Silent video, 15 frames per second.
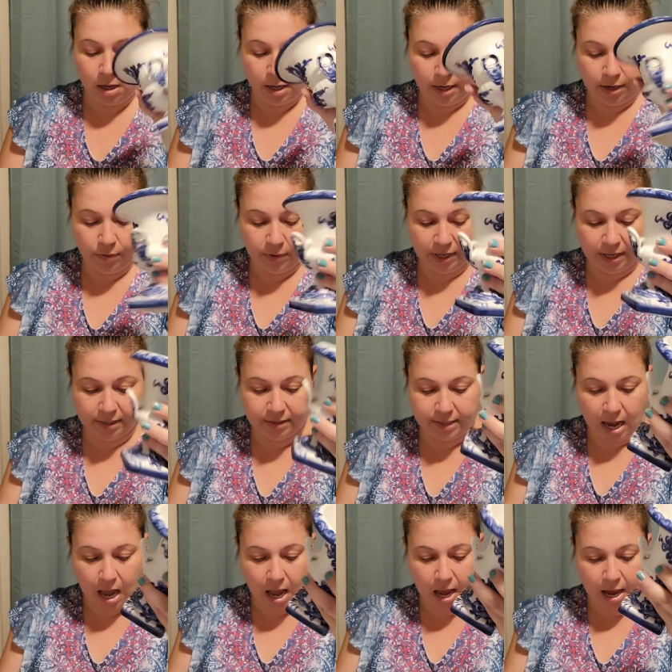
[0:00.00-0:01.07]
Anyways,
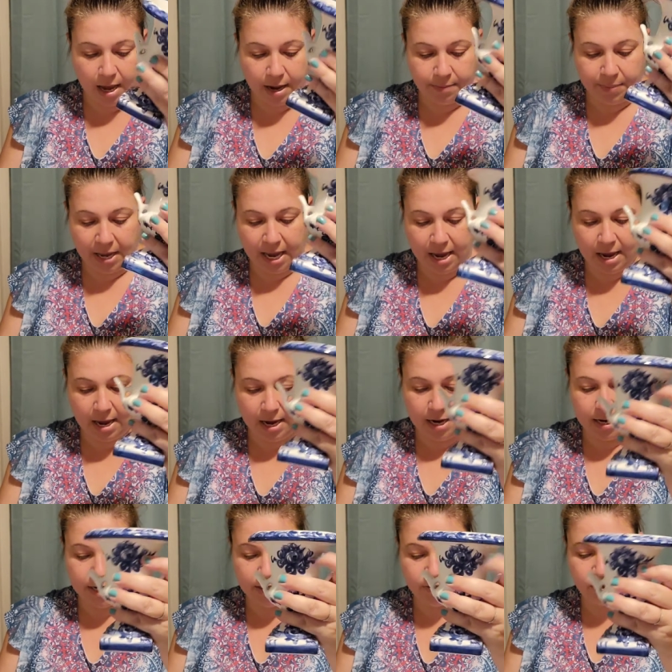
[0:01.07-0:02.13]
I
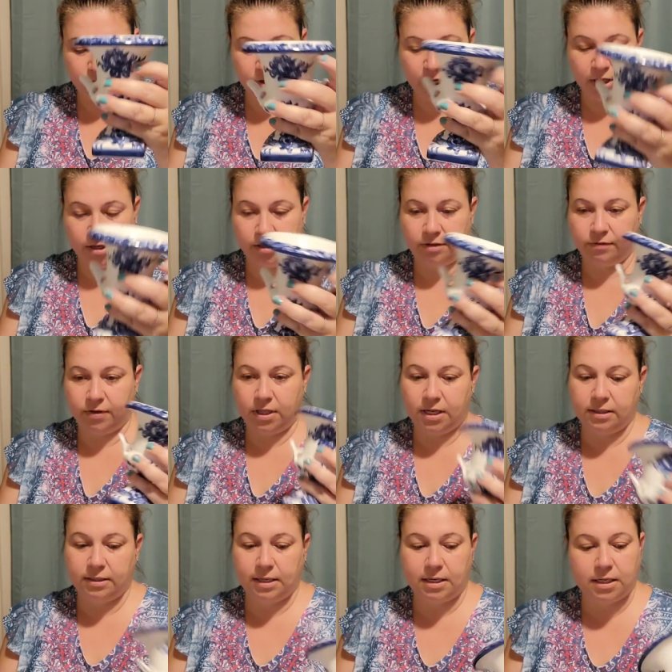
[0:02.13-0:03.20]
paid $2 for
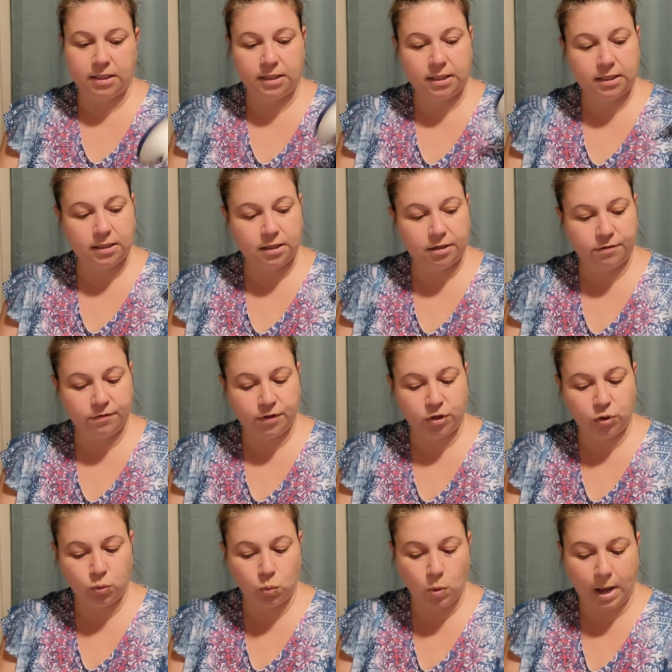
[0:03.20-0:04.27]
this and it's listed for
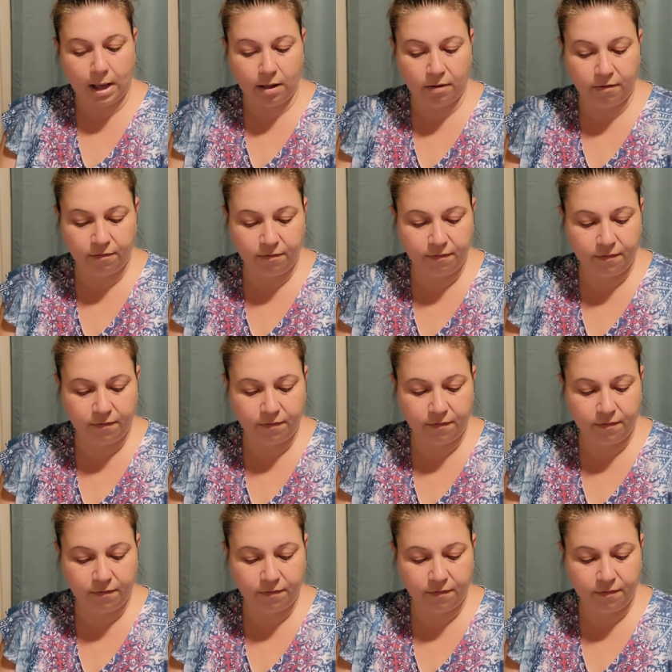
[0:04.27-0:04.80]
12.